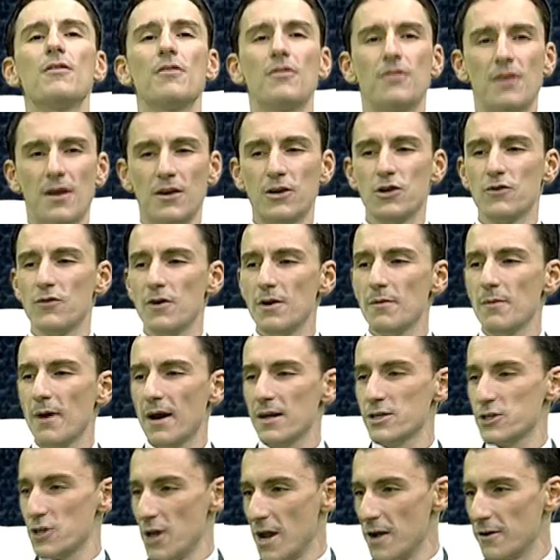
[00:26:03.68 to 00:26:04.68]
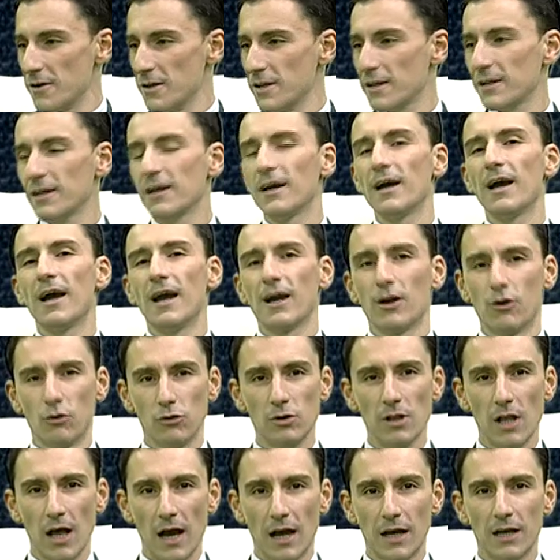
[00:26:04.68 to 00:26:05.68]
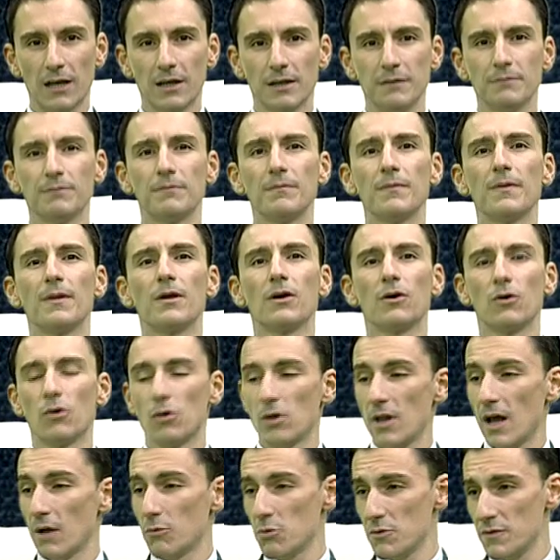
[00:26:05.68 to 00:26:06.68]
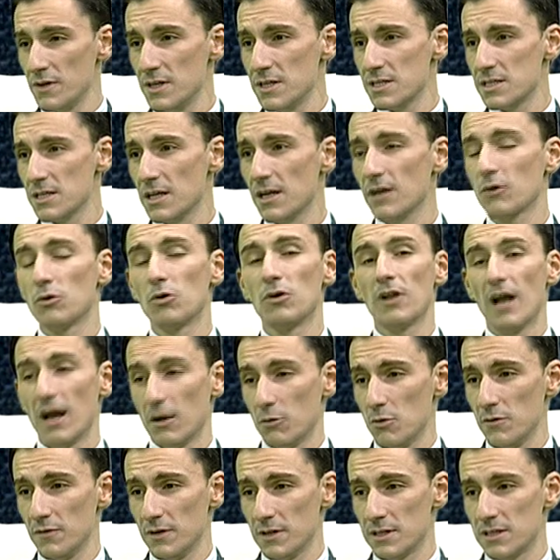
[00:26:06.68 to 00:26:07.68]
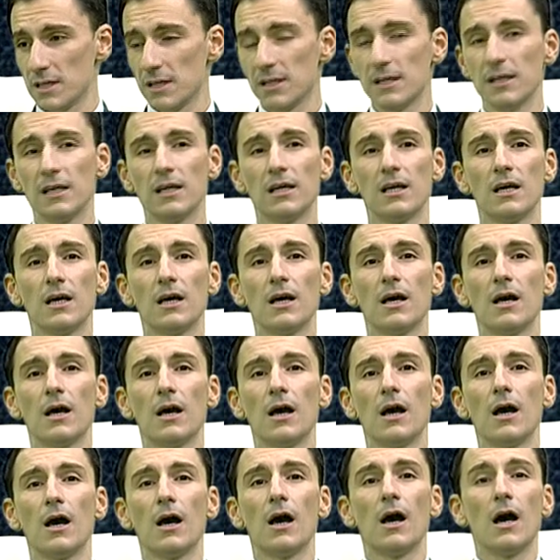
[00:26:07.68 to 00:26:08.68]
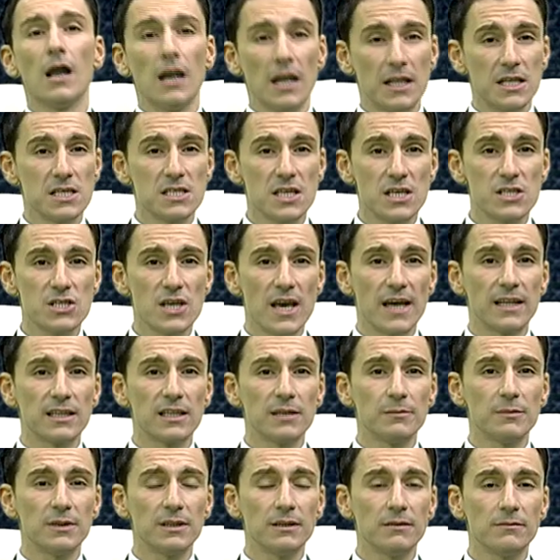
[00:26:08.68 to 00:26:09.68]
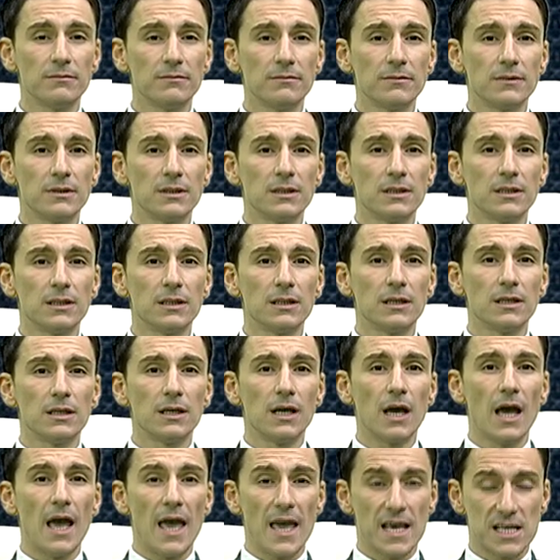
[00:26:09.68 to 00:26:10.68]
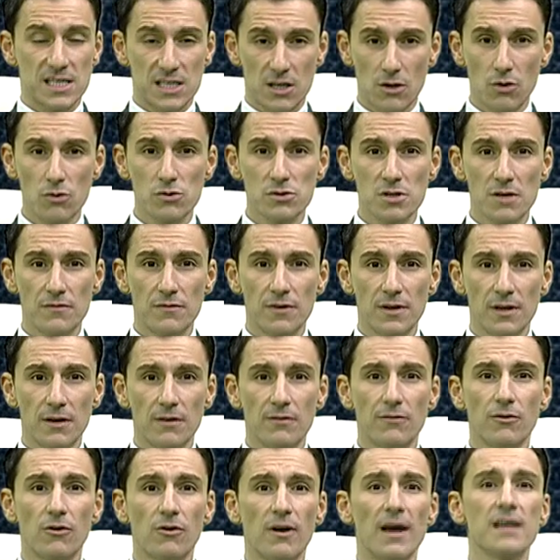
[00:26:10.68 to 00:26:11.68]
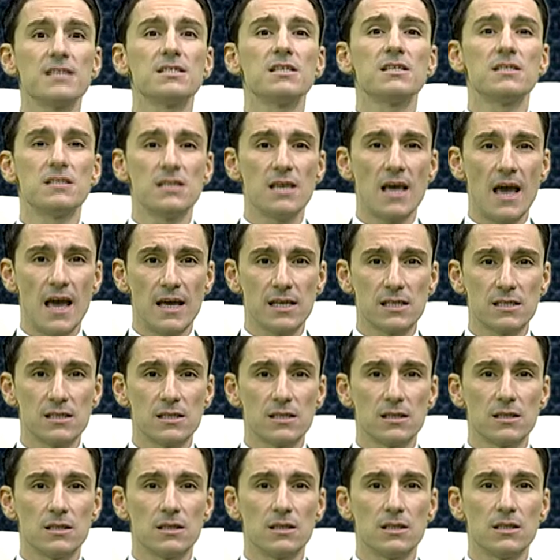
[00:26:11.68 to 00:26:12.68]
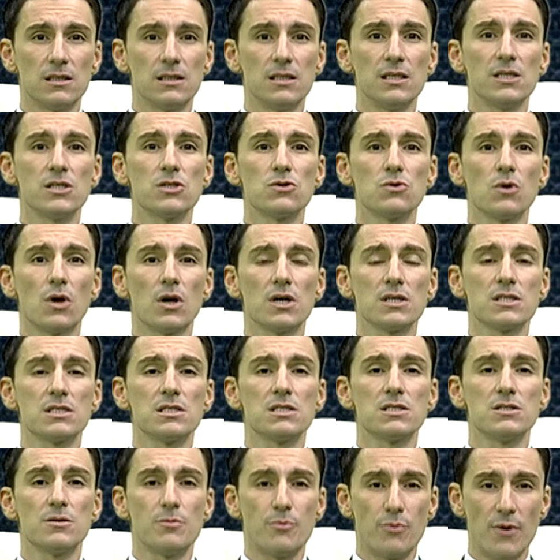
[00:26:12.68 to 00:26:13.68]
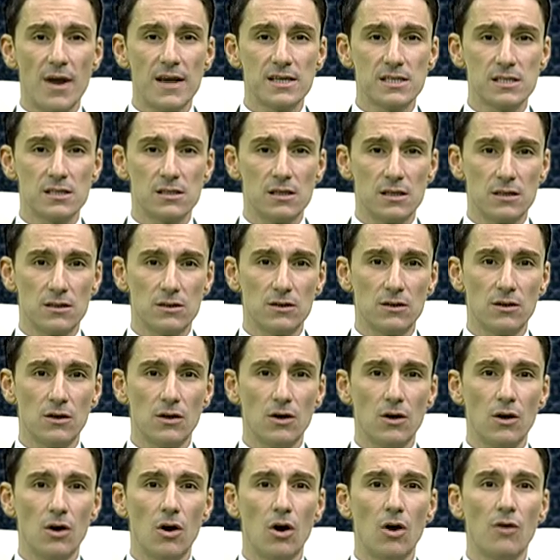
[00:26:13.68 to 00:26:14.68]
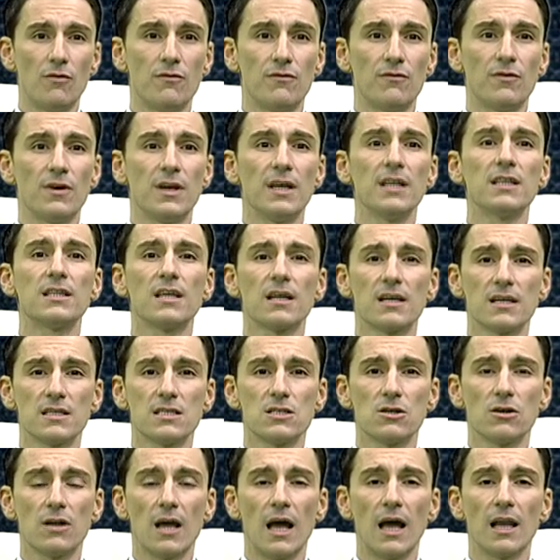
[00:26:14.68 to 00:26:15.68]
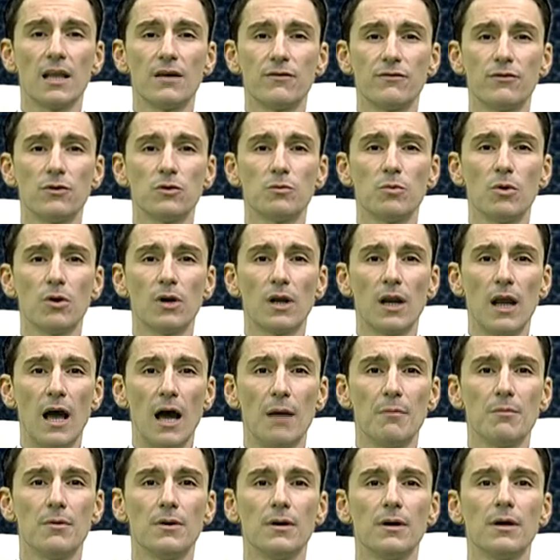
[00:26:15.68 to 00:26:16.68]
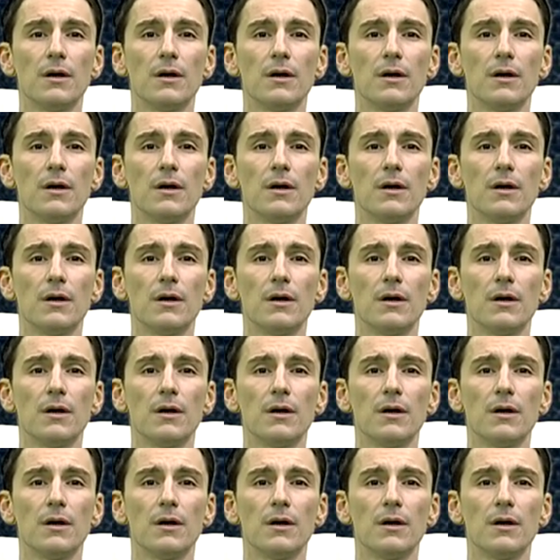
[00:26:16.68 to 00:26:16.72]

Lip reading: Thank you very much, Eric, and good luck. Good luck with Inter and good luck with Italy. Ladies and gentlemen, exclusively for ICCS, this was the president of Internazionale Football Club,